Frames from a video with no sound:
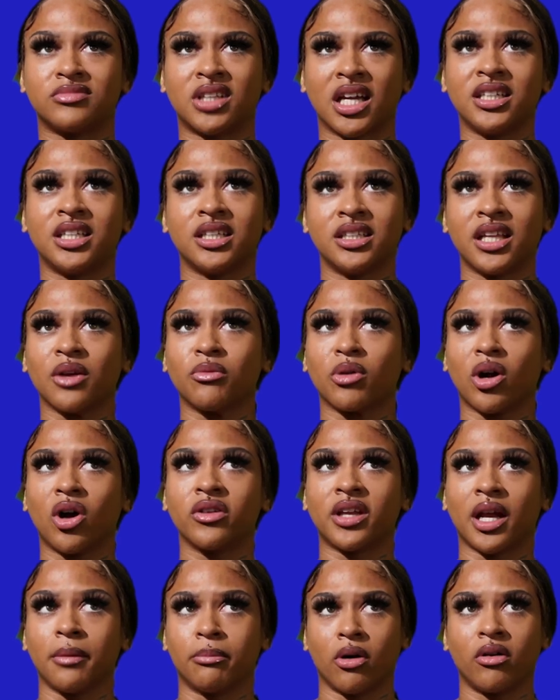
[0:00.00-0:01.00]
They did. They role.
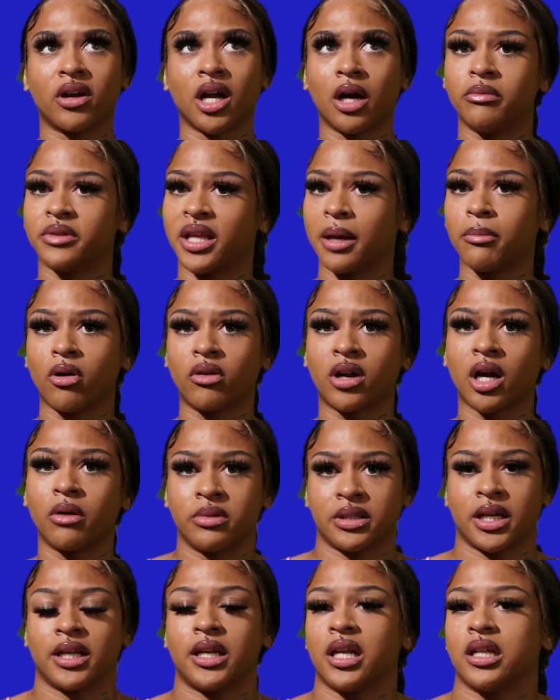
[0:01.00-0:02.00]
They broke up. They broke up
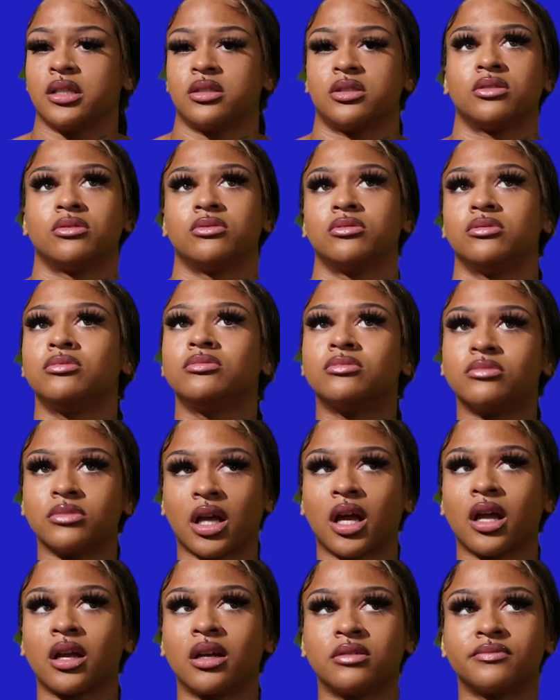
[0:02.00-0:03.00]
when they needed to.
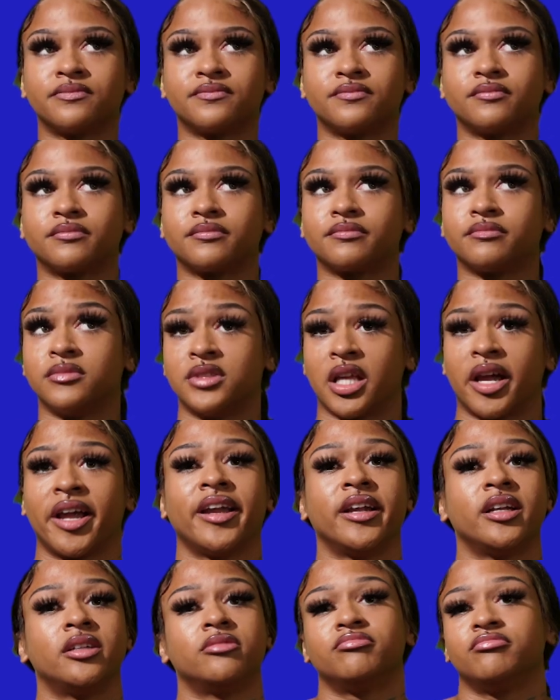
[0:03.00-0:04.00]
Like,
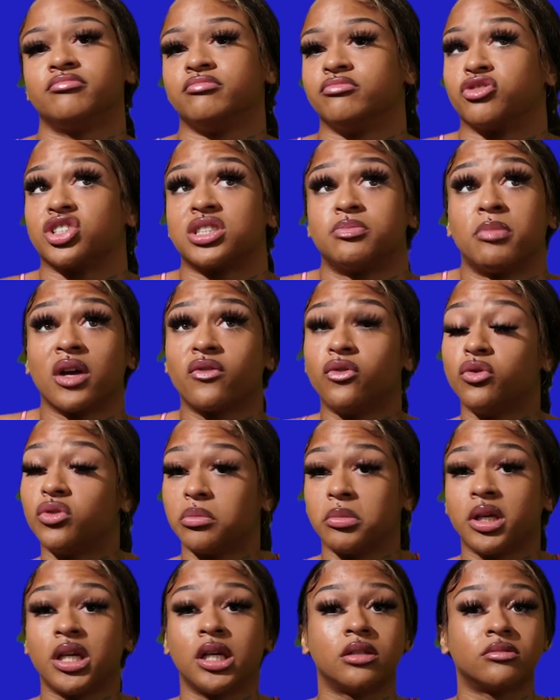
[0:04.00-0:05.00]
they respectful to
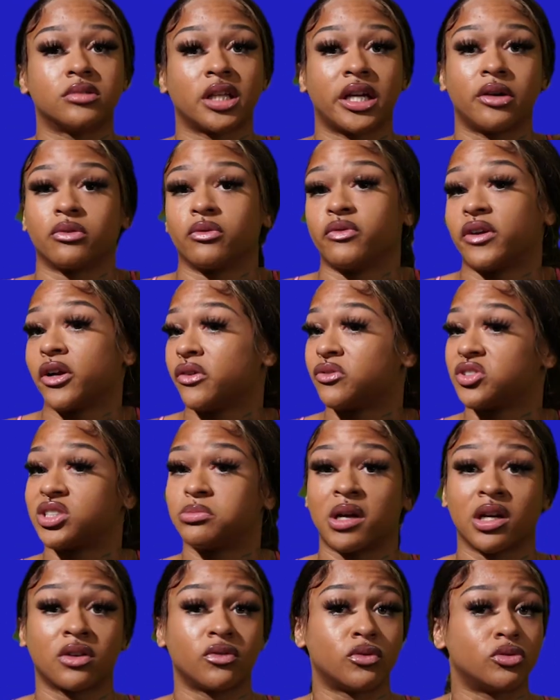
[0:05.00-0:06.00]
me. They were very
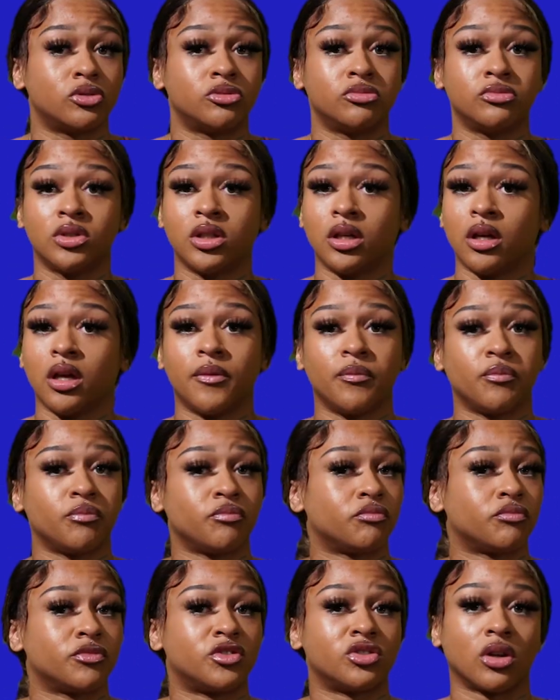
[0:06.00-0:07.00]
respectful.
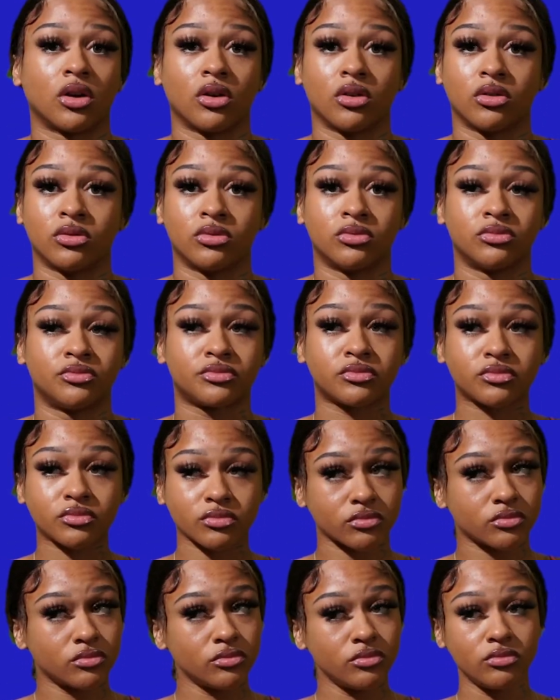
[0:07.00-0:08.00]
So.
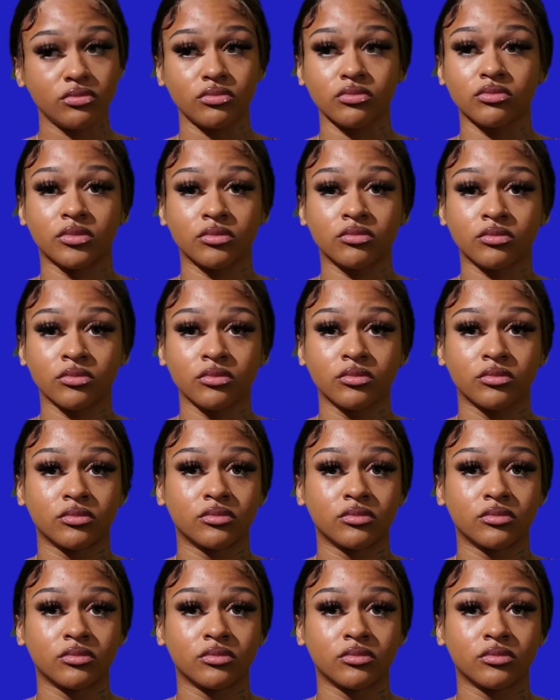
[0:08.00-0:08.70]
Mm-hmm.